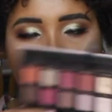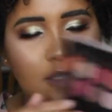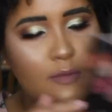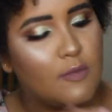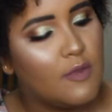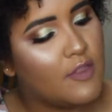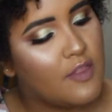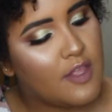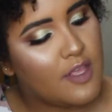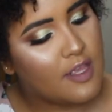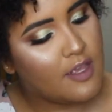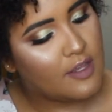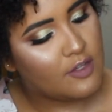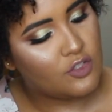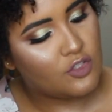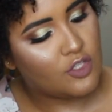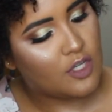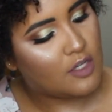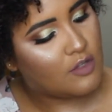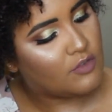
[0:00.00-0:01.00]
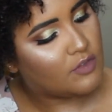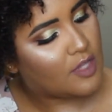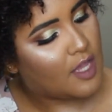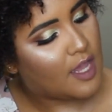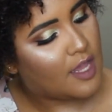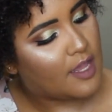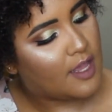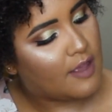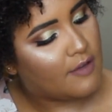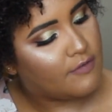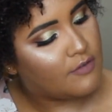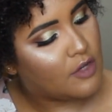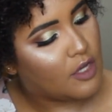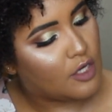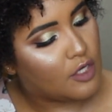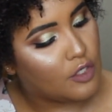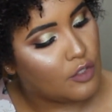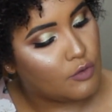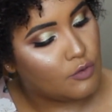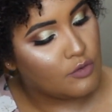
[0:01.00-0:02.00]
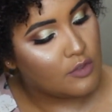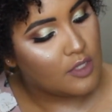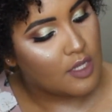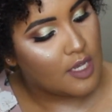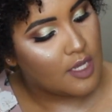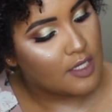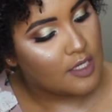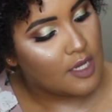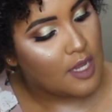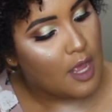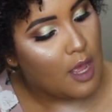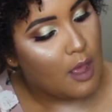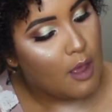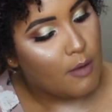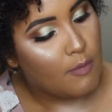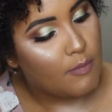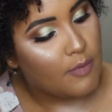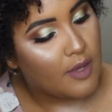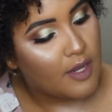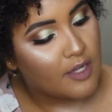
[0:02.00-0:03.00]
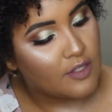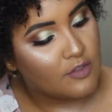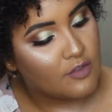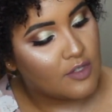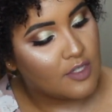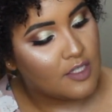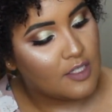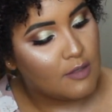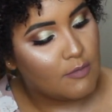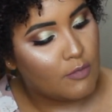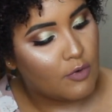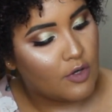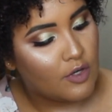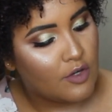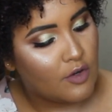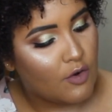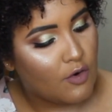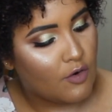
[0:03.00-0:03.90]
Some of the shadows I have not used yet, but as you can see, burnt